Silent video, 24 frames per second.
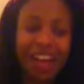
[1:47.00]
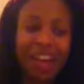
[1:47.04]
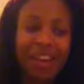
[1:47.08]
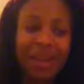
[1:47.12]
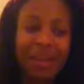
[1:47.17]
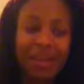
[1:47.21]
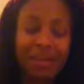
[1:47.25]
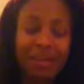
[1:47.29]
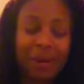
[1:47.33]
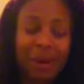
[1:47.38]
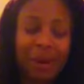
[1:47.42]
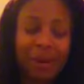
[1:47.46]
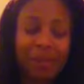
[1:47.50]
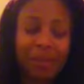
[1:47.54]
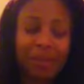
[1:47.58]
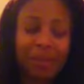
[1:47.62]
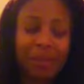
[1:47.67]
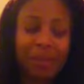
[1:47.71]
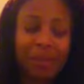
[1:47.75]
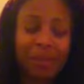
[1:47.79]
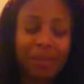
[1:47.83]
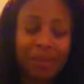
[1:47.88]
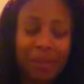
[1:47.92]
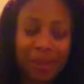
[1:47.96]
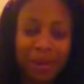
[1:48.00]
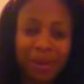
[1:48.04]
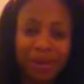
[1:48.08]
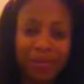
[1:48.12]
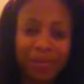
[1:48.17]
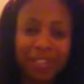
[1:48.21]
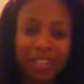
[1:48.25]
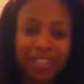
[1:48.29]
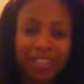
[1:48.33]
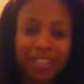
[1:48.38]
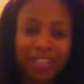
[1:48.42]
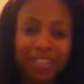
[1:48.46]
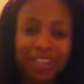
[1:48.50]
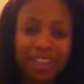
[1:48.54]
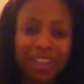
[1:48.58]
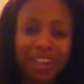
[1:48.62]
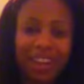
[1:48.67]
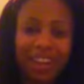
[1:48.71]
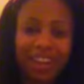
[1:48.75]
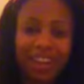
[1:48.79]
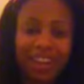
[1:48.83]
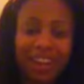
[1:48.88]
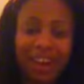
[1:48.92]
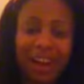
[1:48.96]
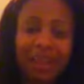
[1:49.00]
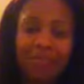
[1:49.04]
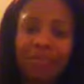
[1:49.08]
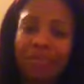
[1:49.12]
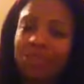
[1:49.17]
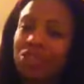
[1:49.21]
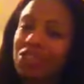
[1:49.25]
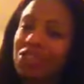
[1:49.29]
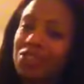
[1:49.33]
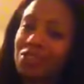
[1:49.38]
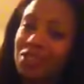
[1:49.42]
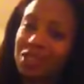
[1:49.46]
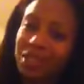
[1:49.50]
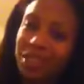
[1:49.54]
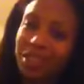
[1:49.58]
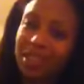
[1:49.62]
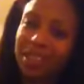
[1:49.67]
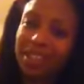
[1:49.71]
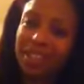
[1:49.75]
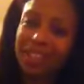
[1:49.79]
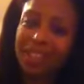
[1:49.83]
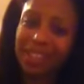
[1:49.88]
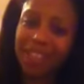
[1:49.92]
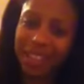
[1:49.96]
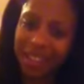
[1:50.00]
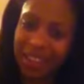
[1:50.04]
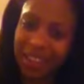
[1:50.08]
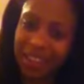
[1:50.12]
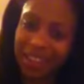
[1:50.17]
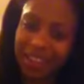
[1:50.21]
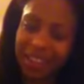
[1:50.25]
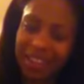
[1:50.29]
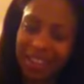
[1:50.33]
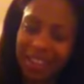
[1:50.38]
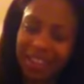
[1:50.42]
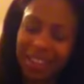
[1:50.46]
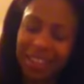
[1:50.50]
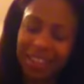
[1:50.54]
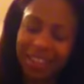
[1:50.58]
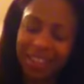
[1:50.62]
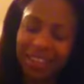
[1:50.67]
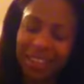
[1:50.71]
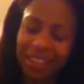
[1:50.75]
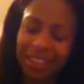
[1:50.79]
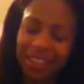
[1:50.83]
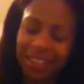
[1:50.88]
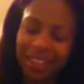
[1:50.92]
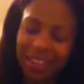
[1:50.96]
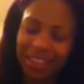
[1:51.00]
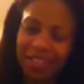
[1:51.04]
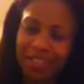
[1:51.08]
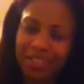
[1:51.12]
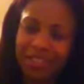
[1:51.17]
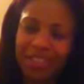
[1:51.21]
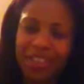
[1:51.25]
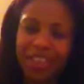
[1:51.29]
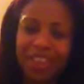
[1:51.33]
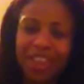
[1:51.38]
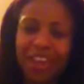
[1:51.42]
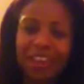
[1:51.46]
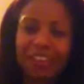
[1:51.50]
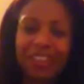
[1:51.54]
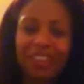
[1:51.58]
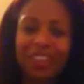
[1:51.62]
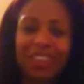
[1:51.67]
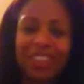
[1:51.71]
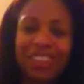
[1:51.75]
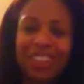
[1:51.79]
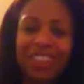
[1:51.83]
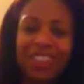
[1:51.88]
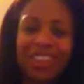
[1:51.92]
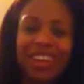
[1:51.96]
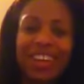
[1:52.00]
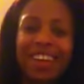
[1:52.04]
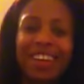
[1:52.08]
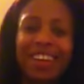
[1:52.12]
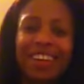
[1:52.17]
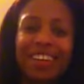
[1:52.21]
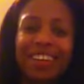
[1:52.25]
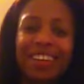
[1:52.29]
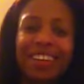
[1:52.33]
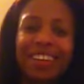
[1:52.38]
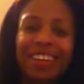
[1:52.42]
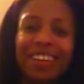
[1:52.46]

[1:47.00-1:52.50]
in my appearance. And I'm just really excited. Thank you and have a great day.